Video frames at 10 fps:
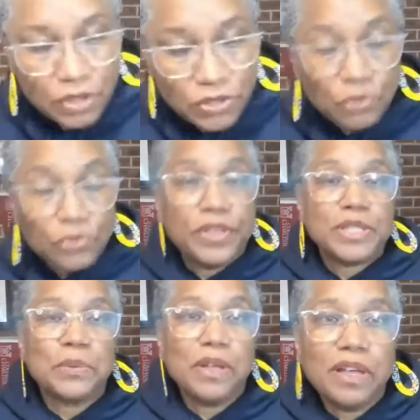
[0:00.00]
So
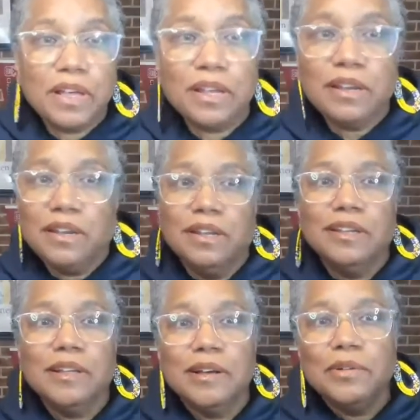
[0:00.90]
this one,
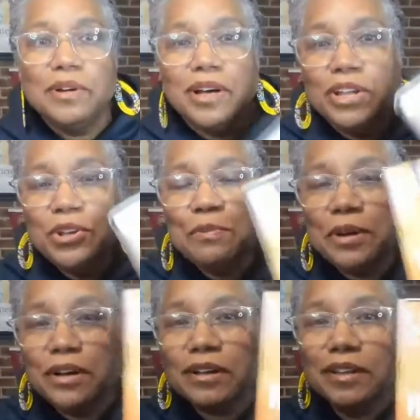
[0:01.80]
a new
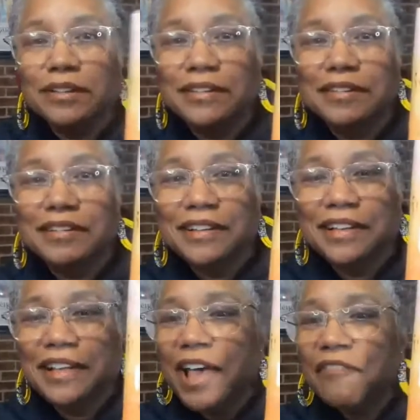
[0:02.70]
book,
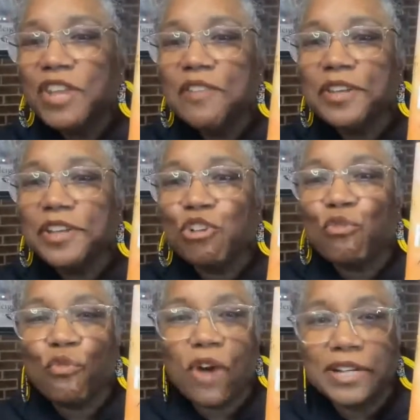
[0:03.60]
haven't even
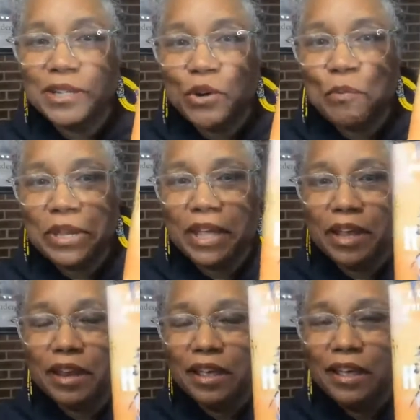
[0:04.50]
cracked it open
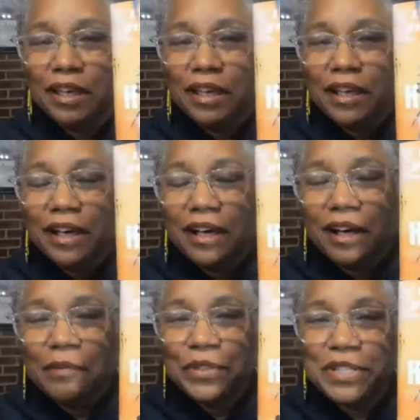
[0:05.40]
yet.
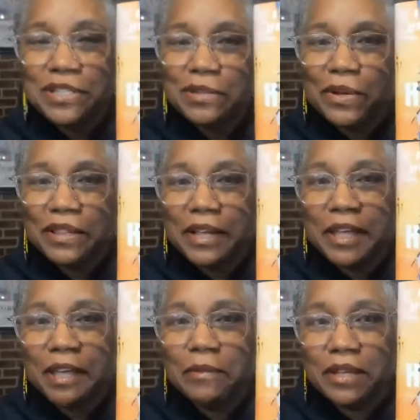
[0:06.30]
This is the one
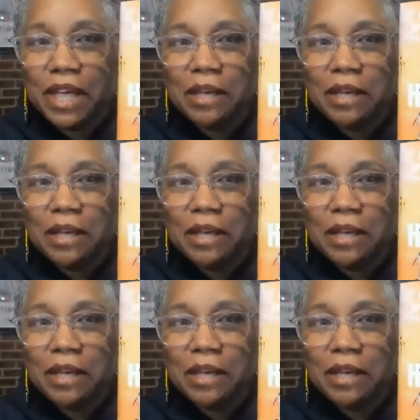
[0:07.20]
that came